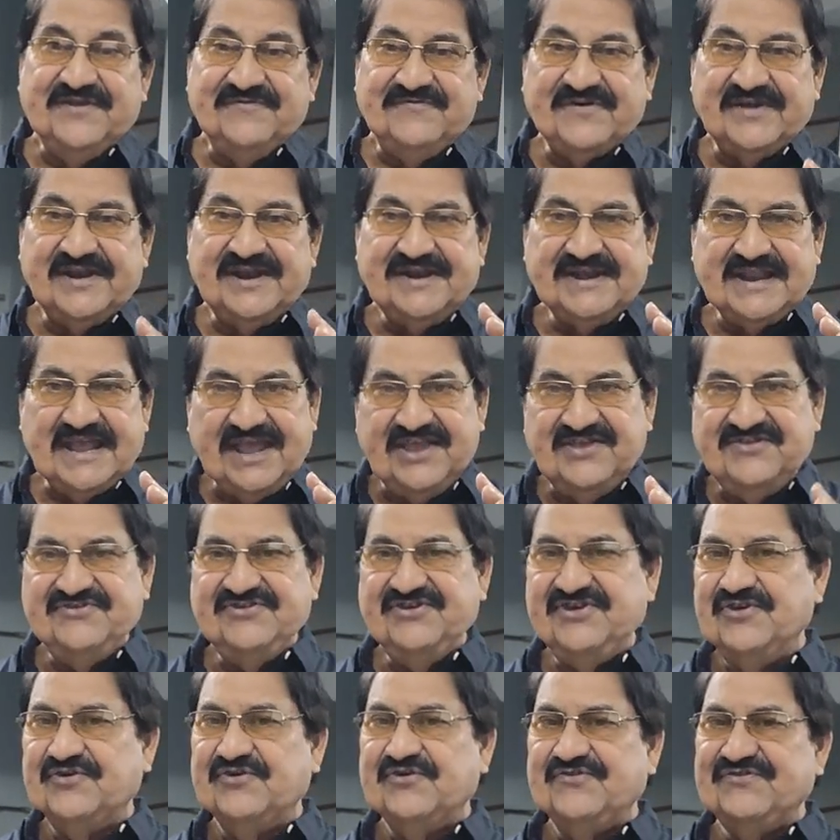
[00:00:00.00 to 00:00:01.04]
Different
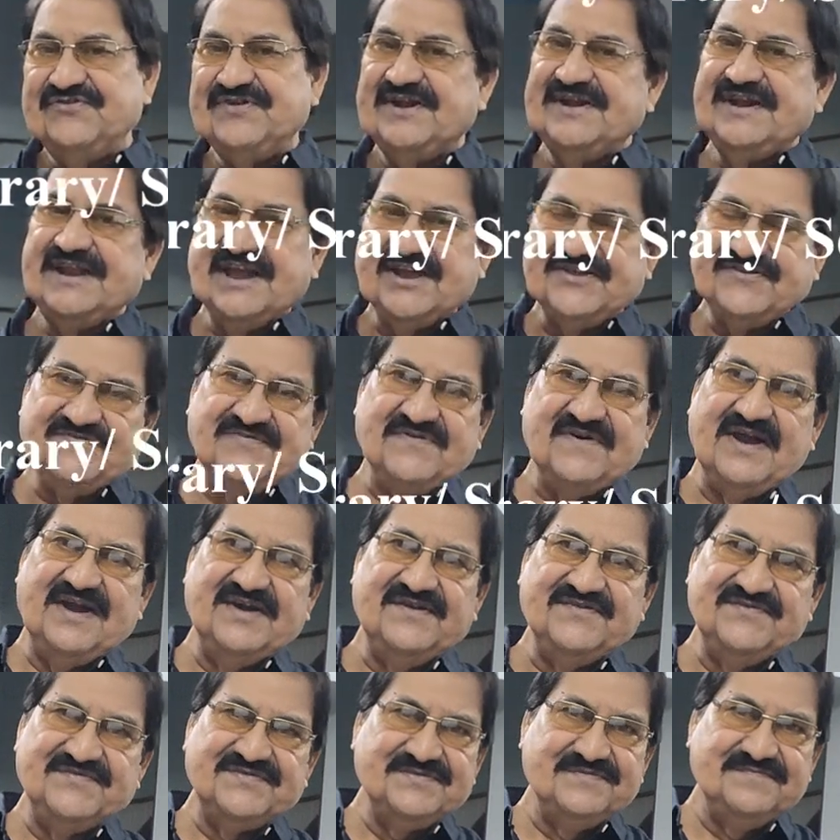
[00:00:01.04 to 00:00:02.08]
NGOs and
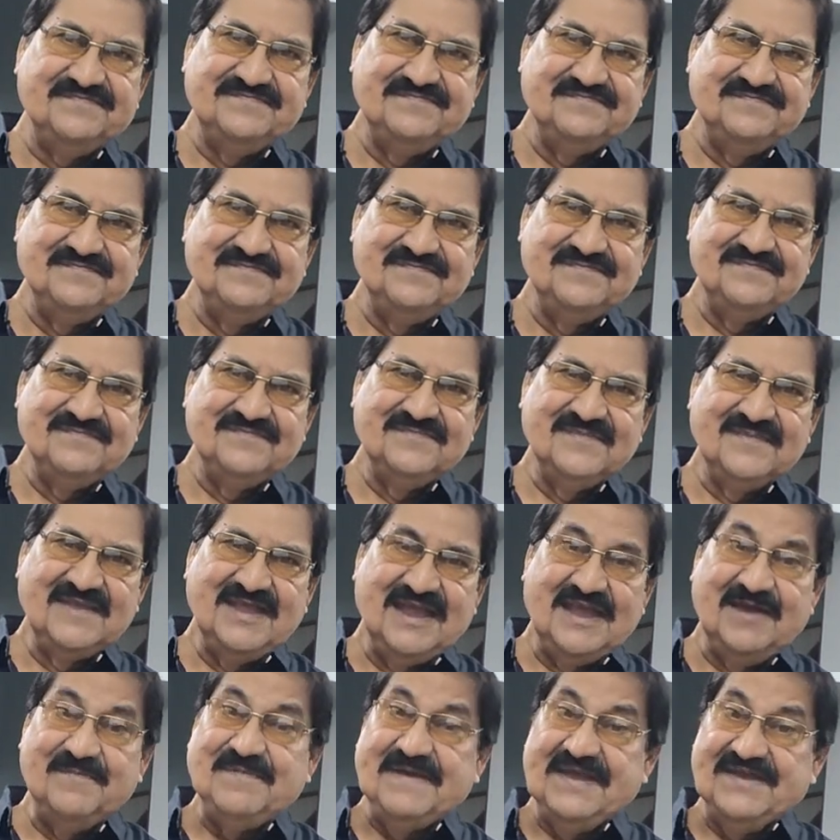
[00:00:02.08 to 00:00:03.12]
experts
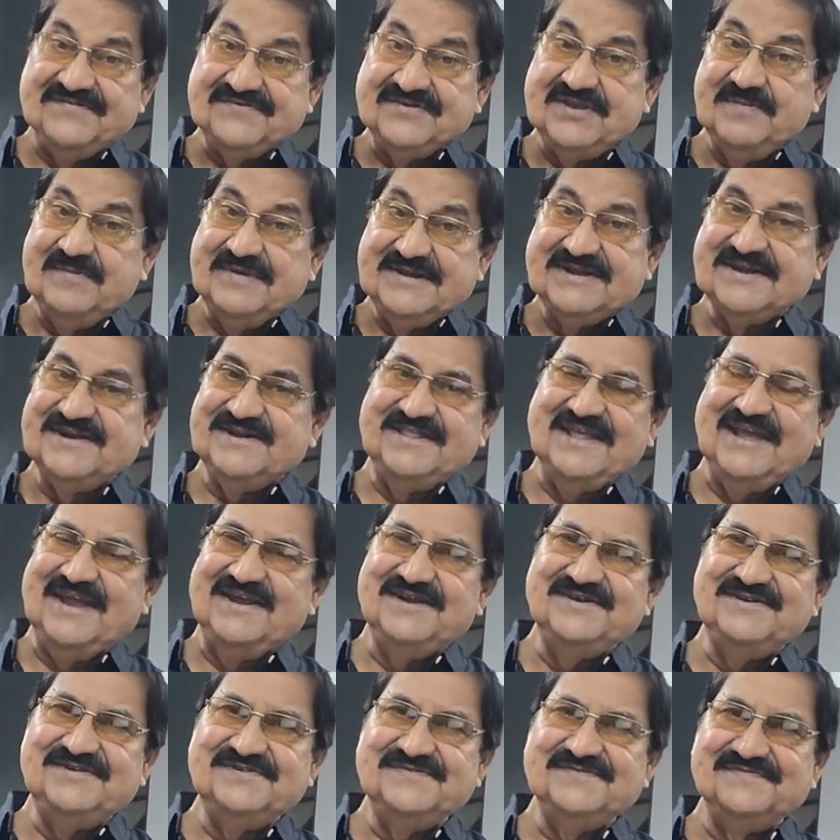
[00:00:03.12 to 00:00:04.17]
have estimated
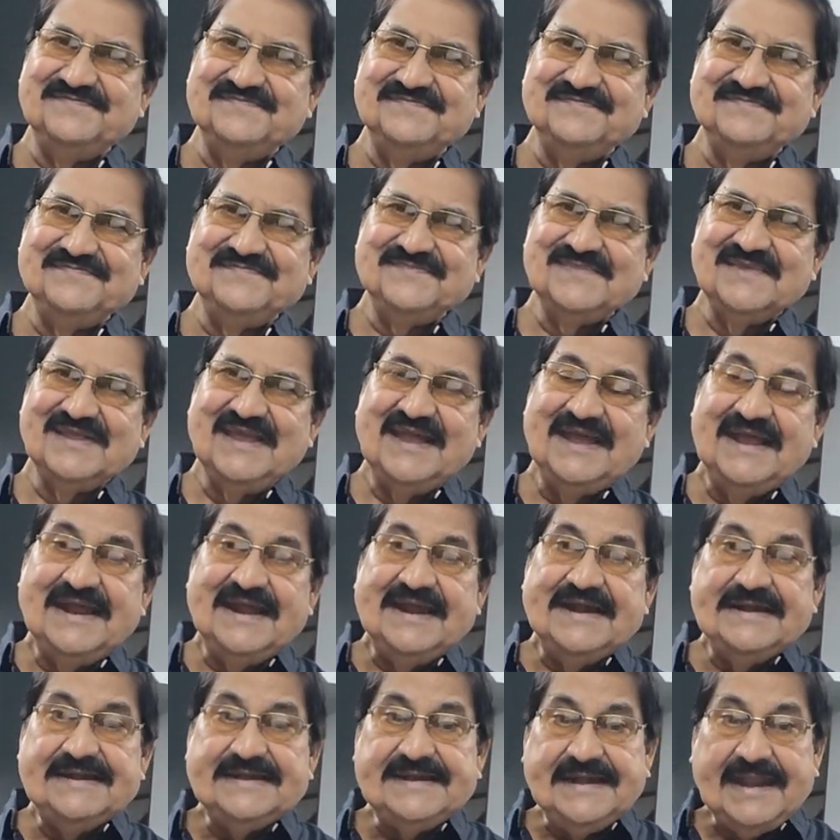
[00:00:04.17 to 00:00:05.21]
that
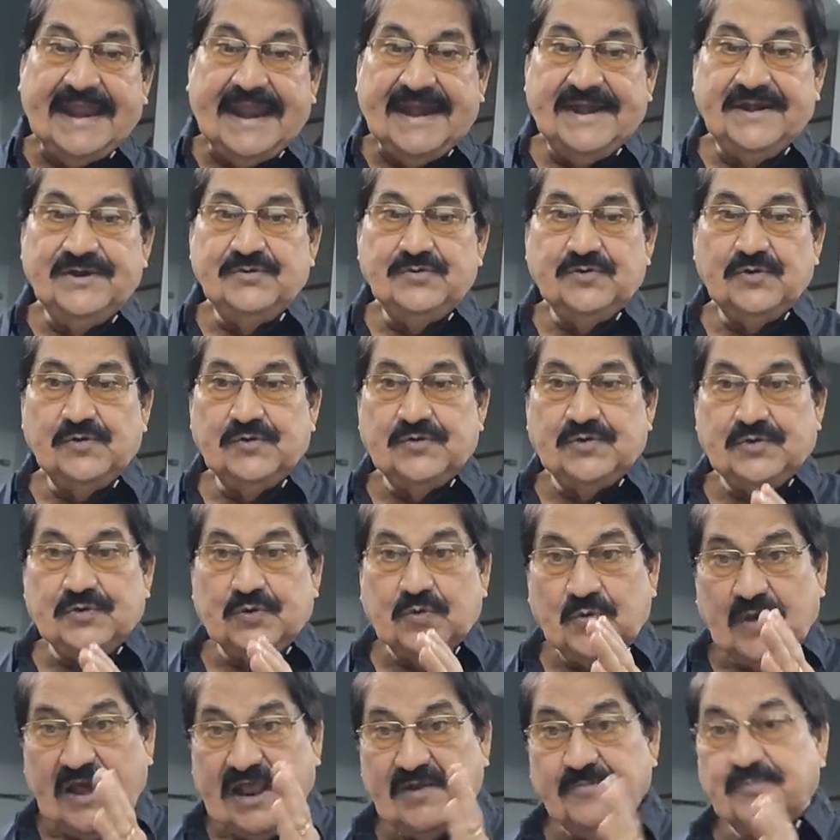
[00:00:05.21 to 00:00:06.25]
10
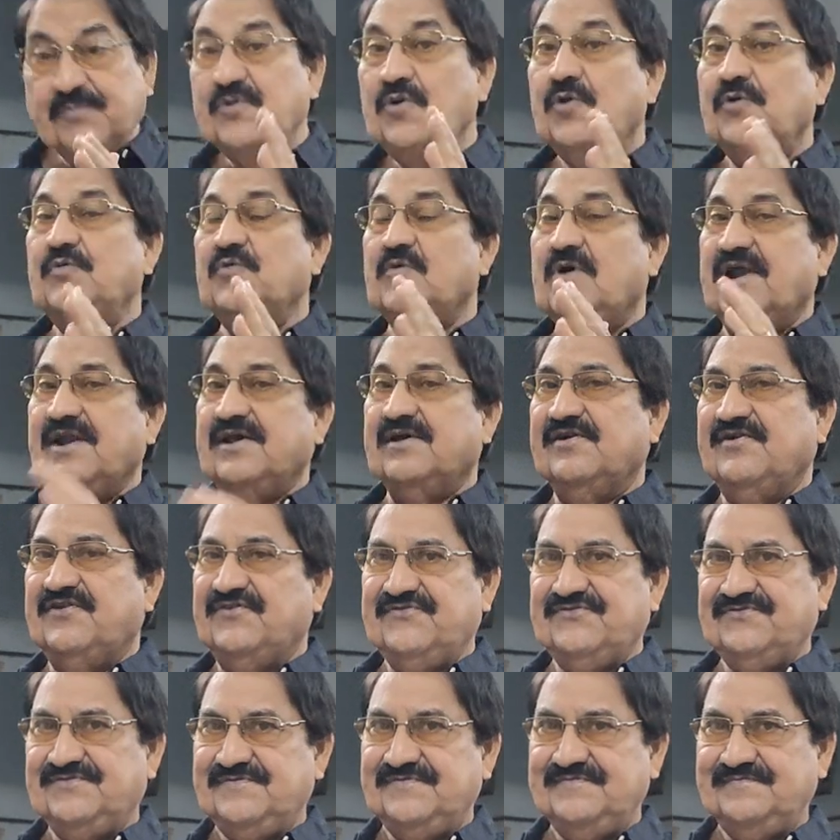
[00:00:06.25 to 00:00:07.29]
to 12 crore
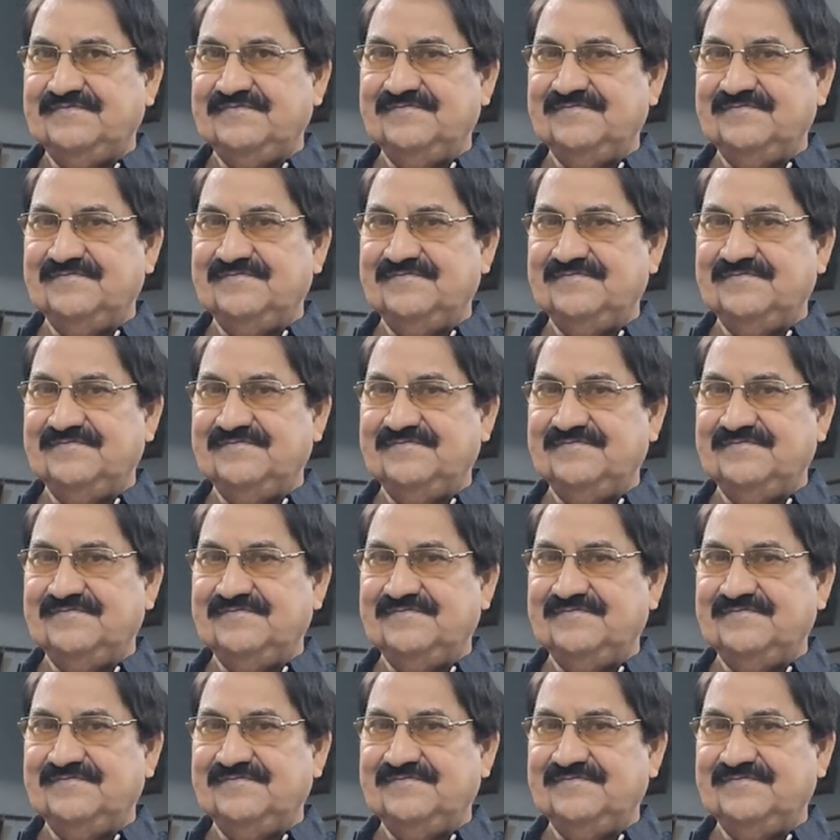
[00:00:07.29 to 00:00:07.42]
workers